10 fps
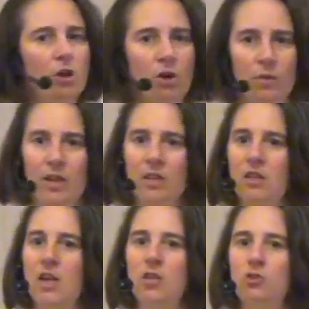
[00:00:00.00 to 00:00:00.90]
knowing
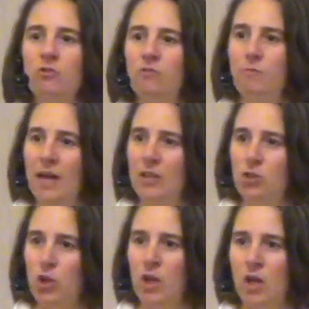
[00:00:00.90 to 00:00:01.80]
the nature of my
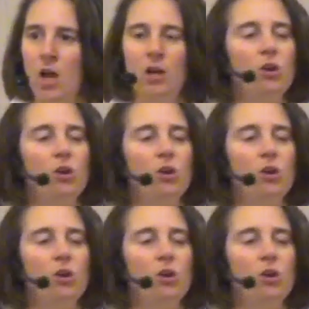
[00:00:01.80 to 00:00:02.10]
jing,